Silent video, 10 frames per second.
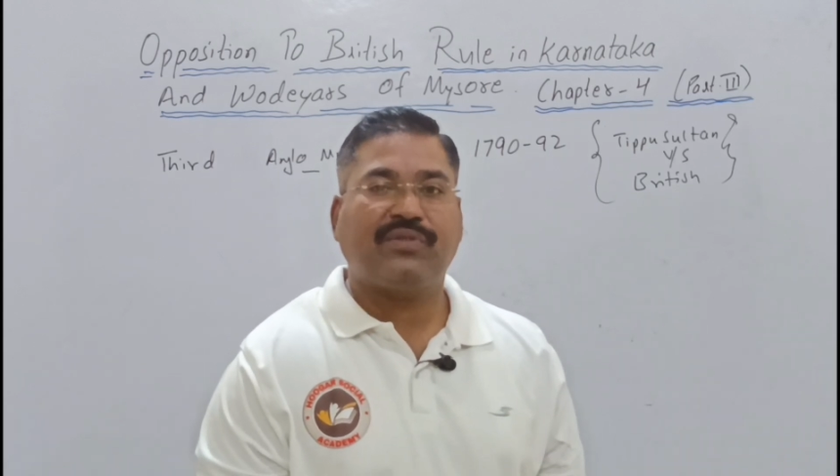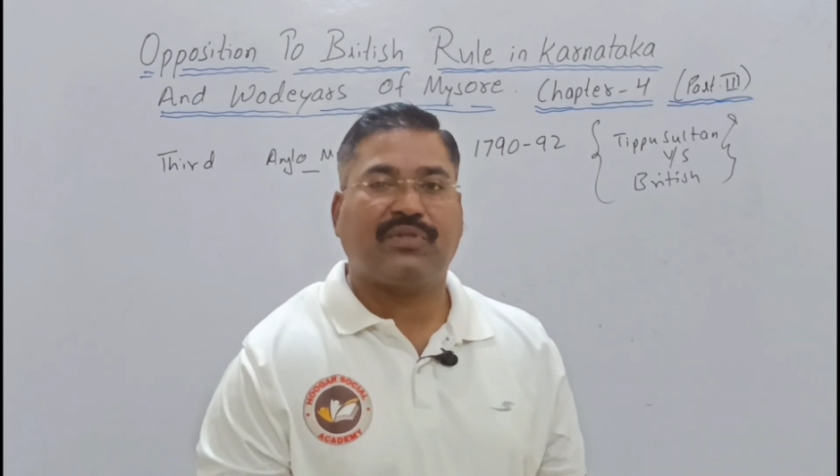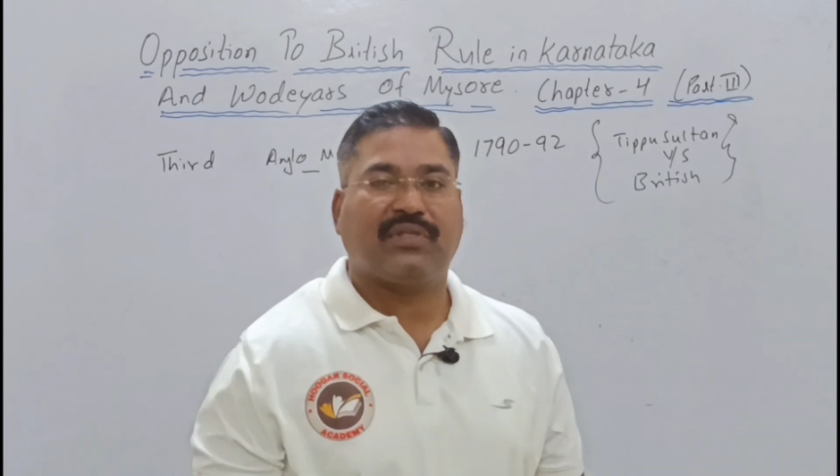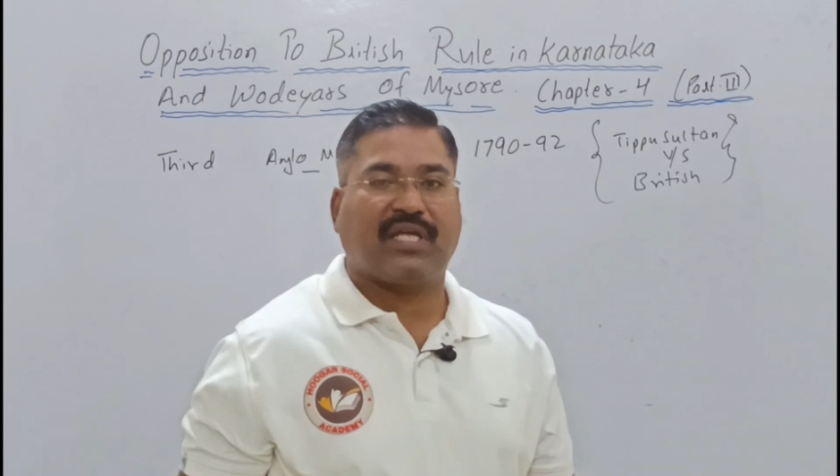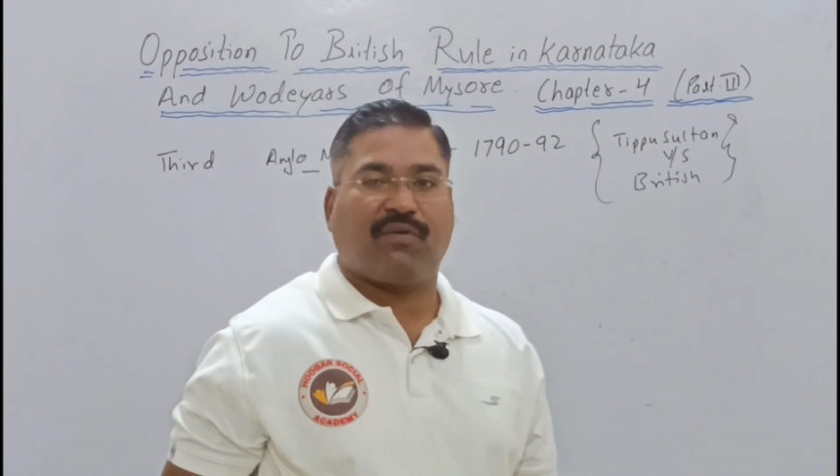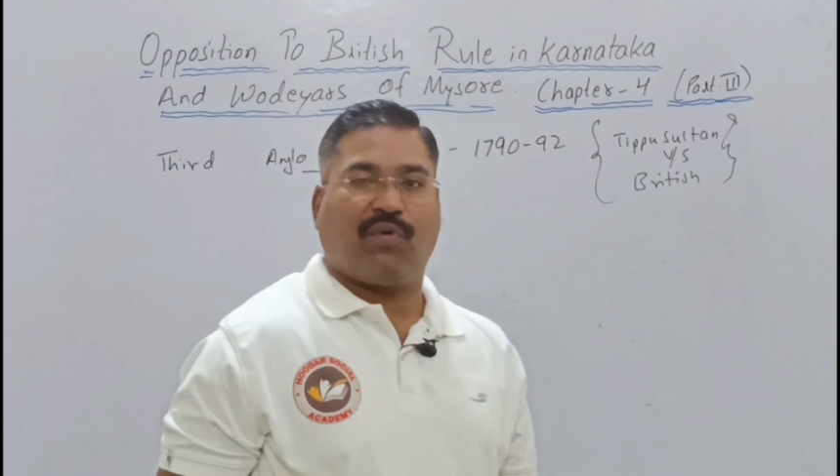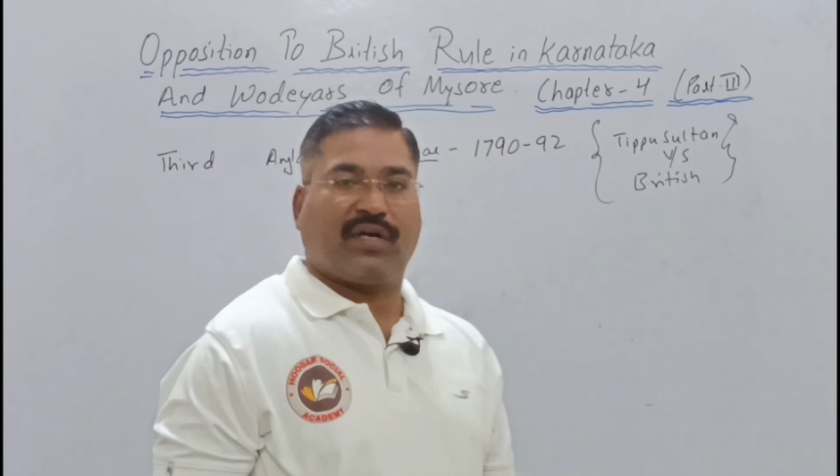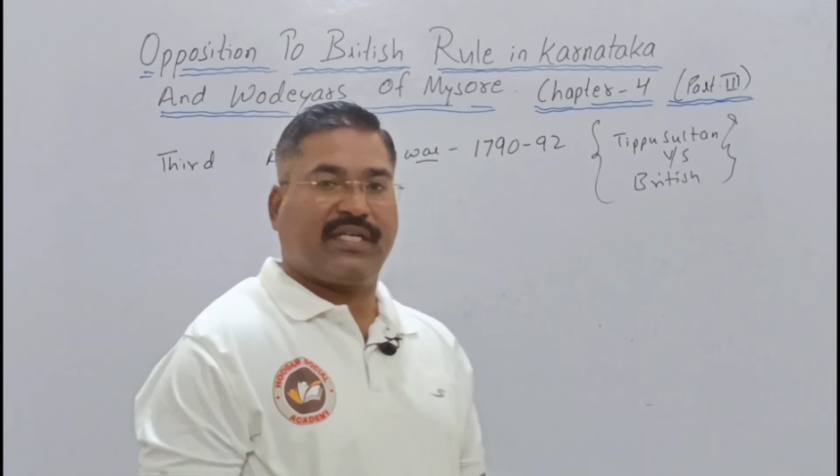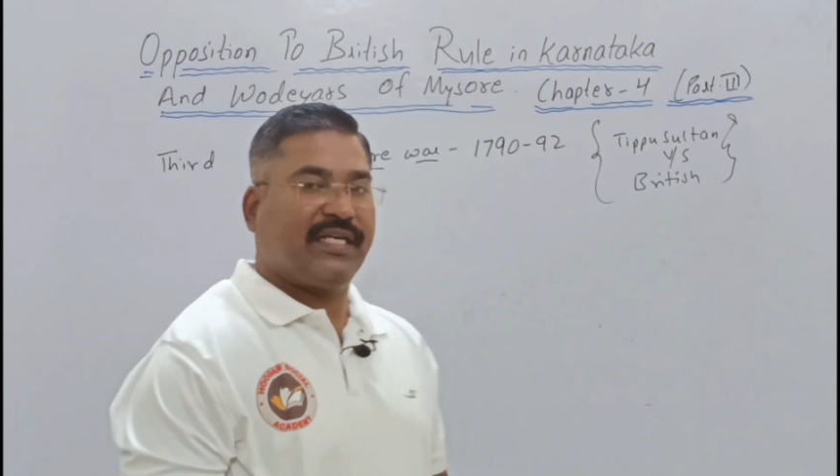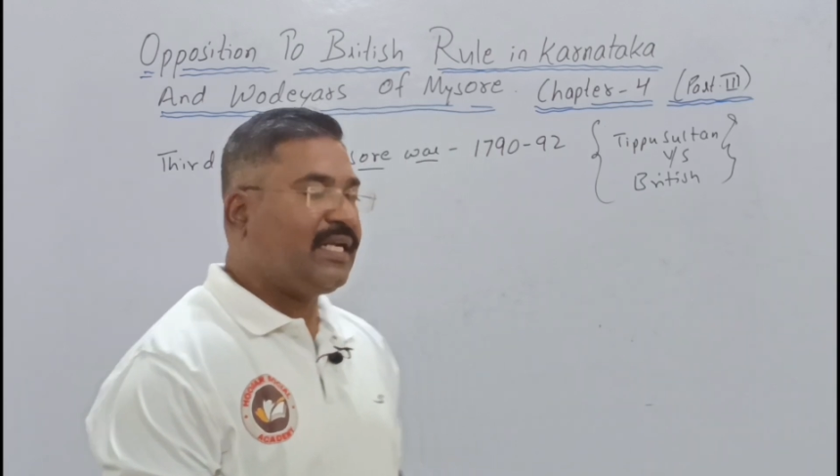Sultan, what he